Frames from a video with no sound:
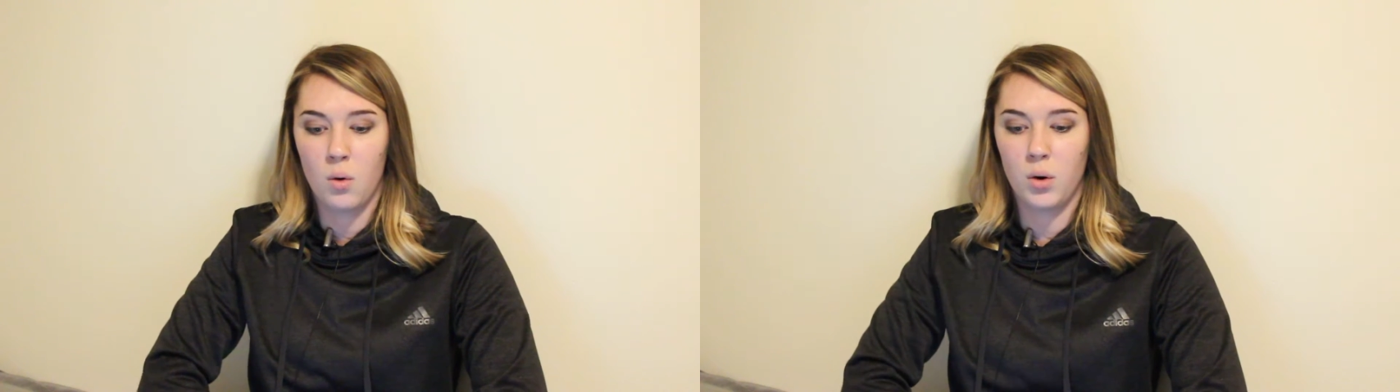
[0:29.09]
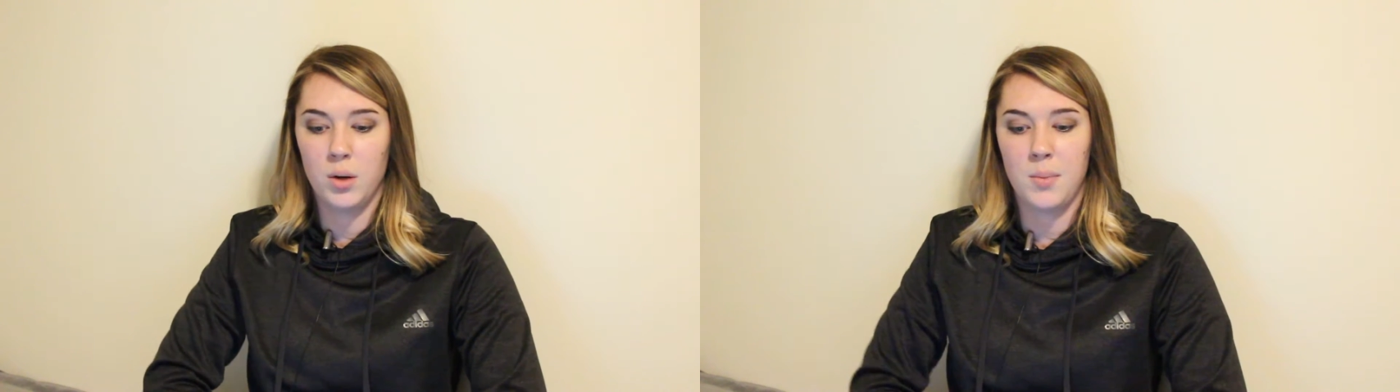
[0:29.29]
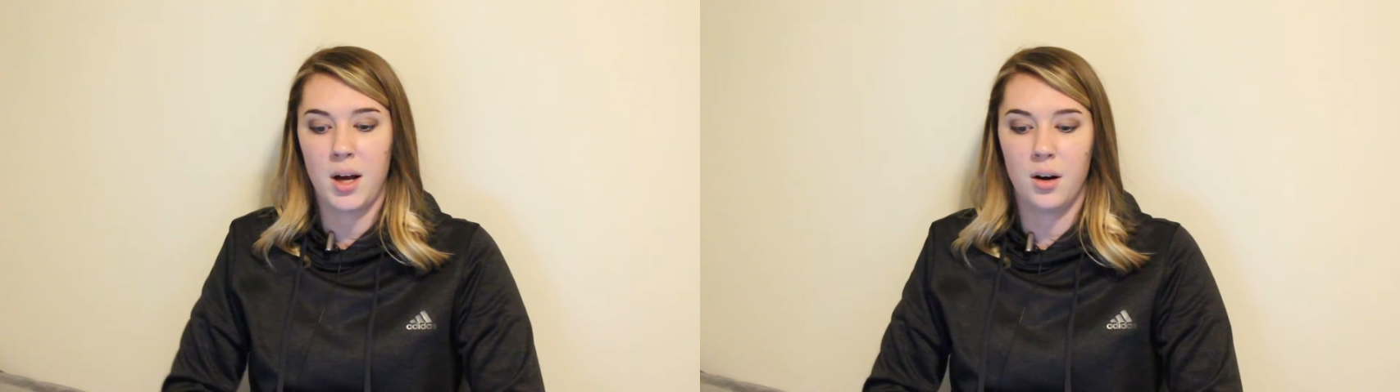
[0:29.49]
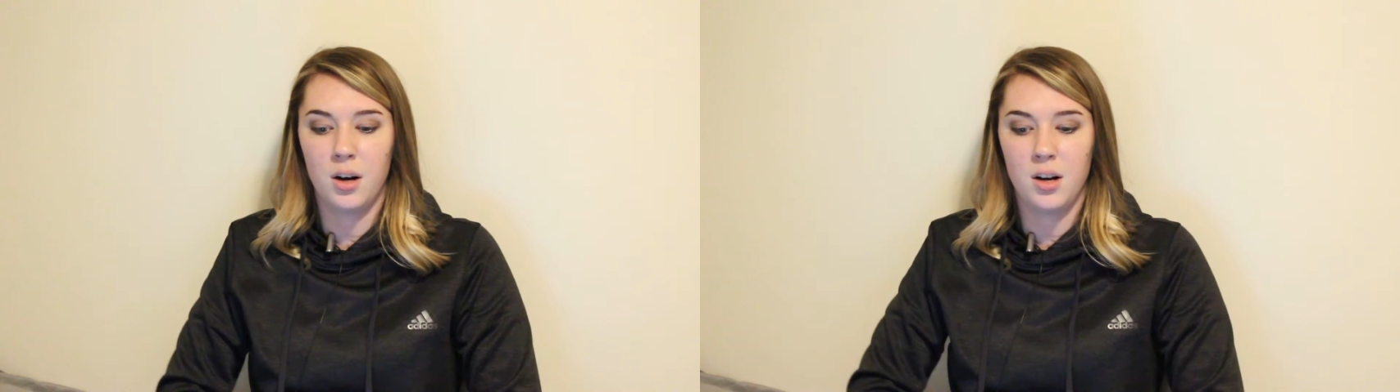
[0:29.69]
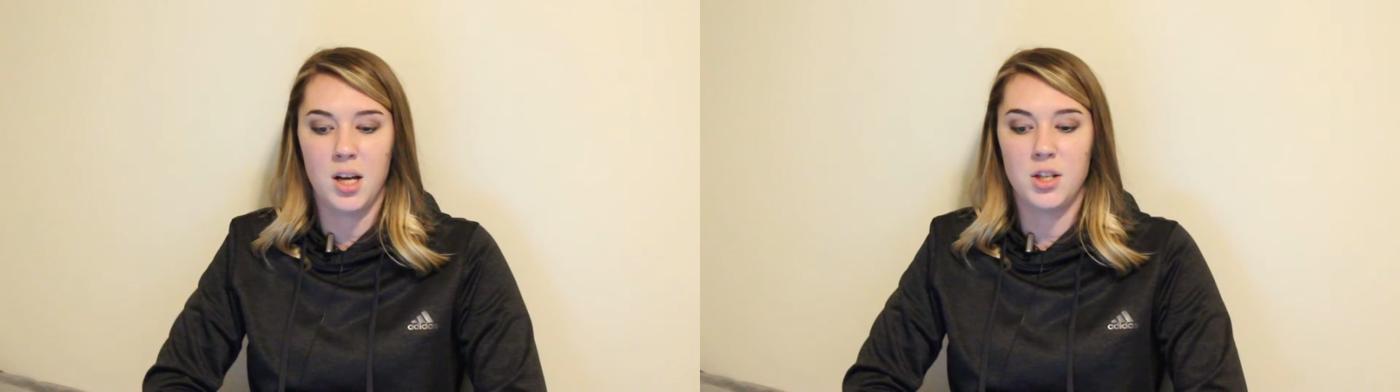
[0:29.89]
or in my
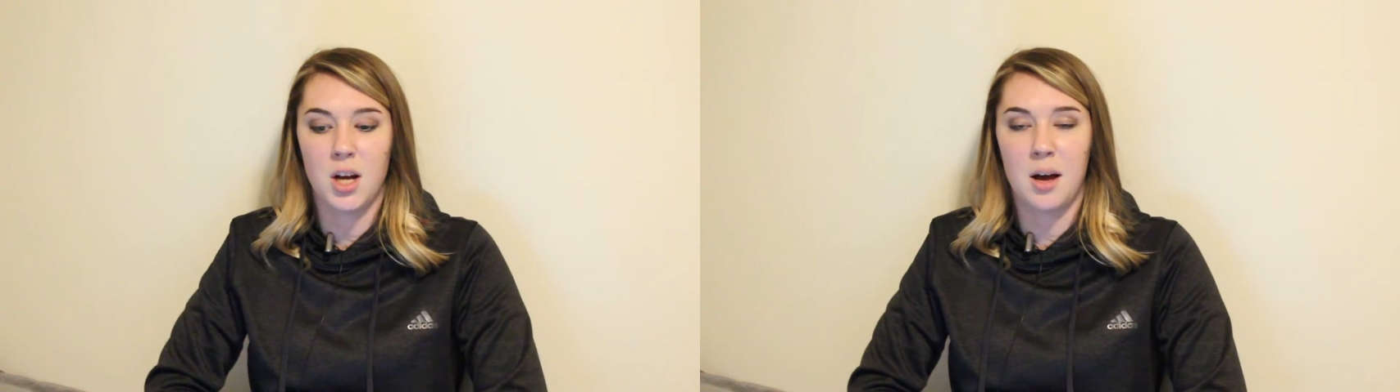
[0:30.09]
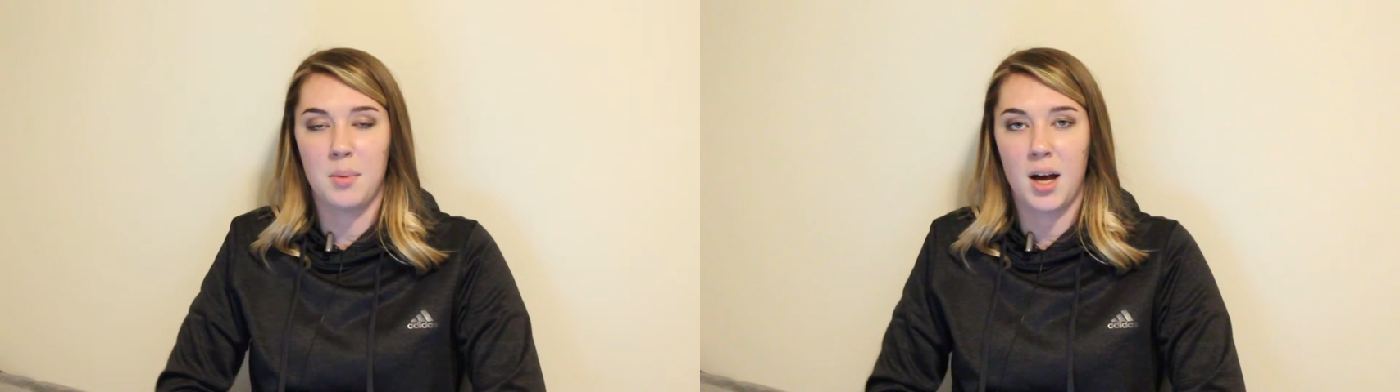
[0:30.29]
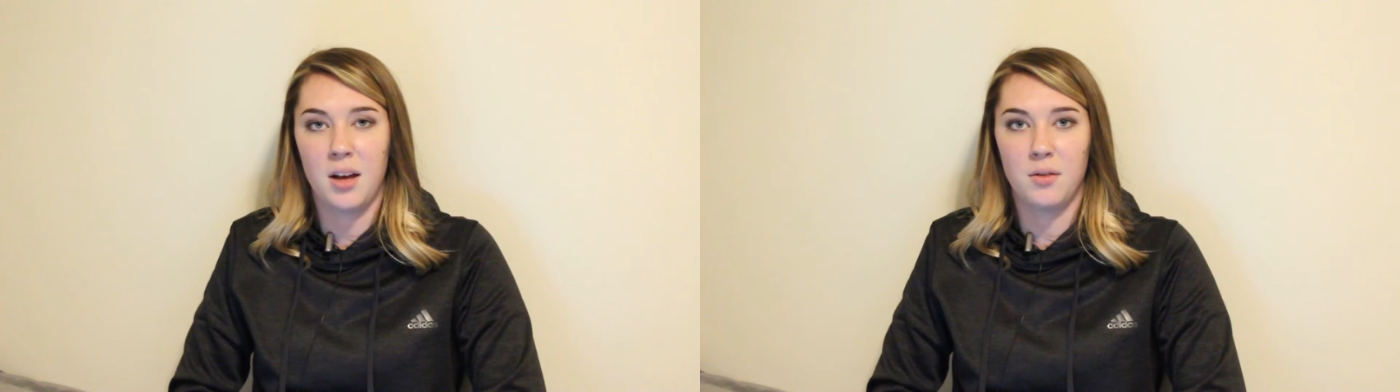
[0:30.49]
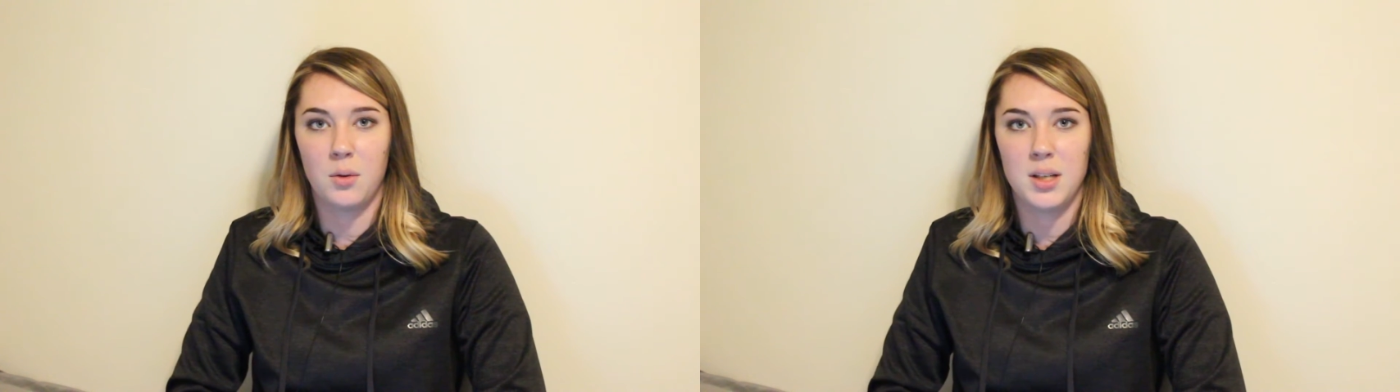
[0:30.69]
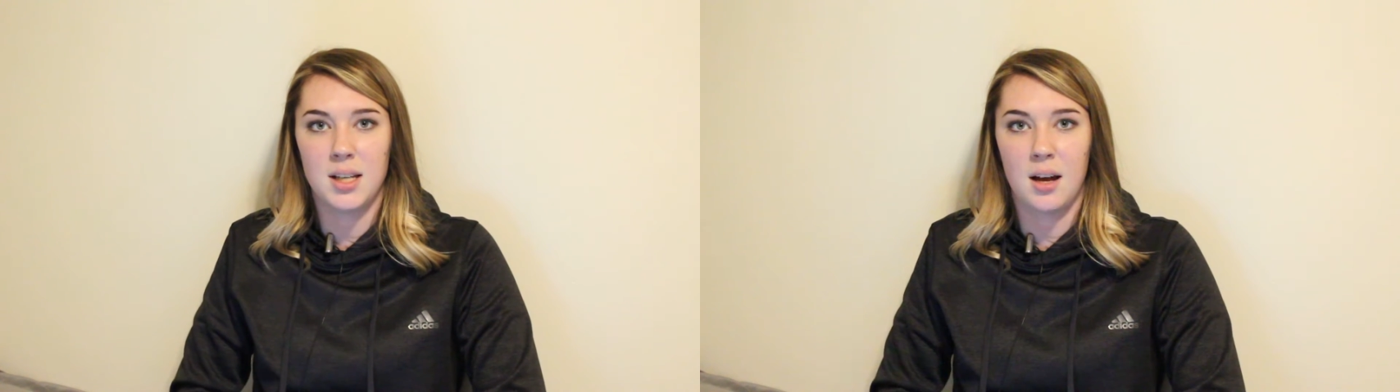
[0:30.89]
RA job, I have
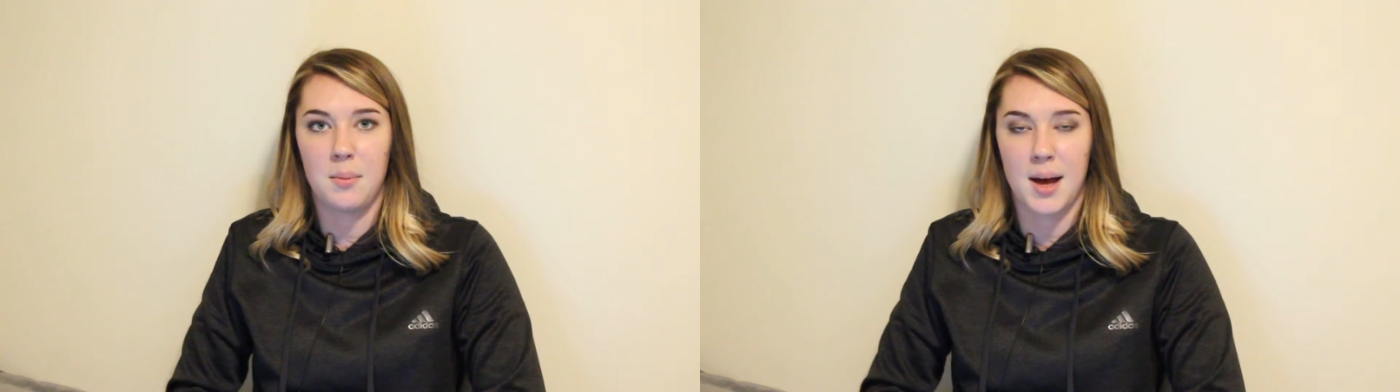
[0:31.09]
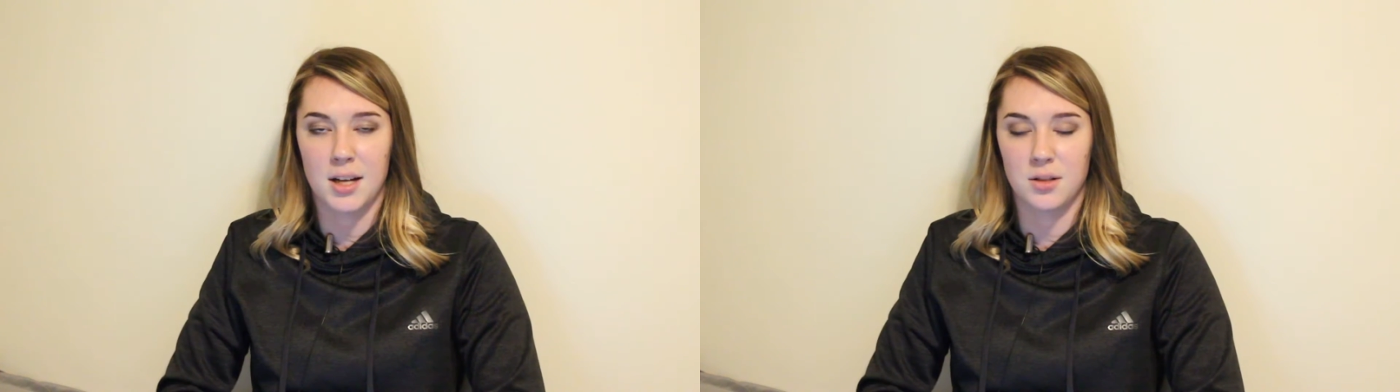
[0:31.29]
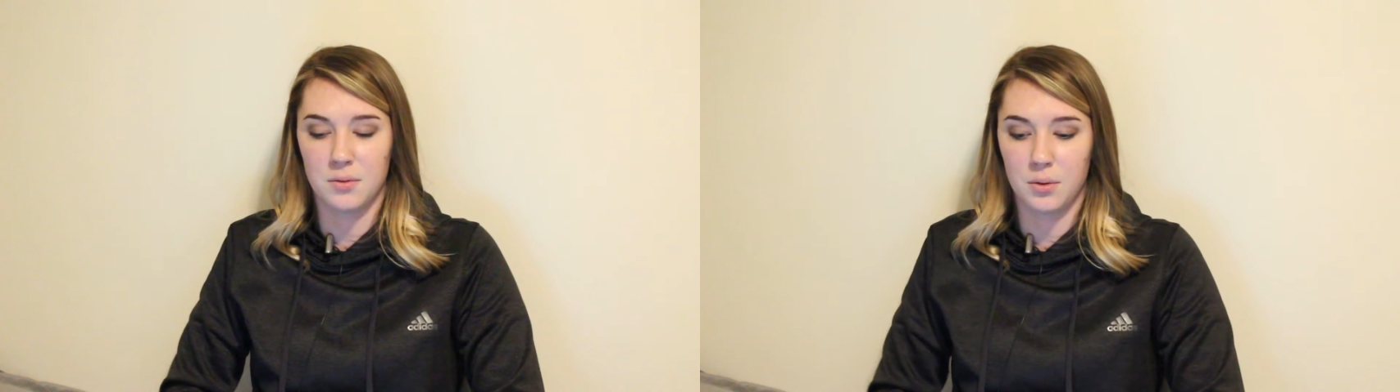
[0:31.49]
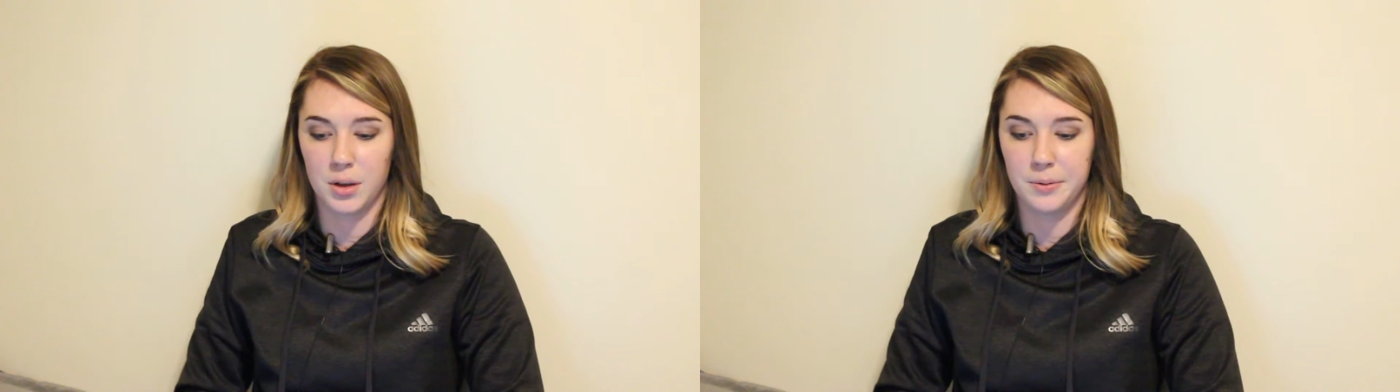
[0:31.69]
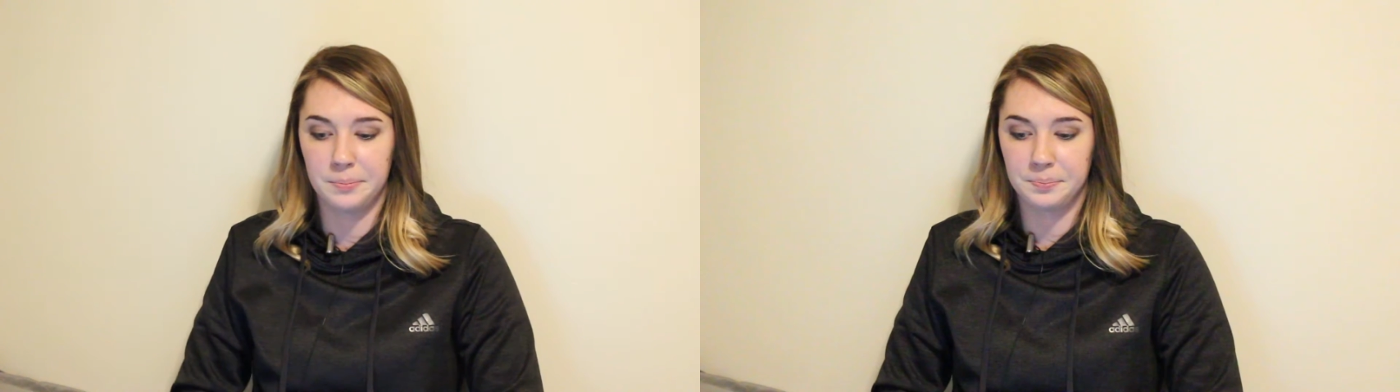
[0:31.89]
always had a passion for it.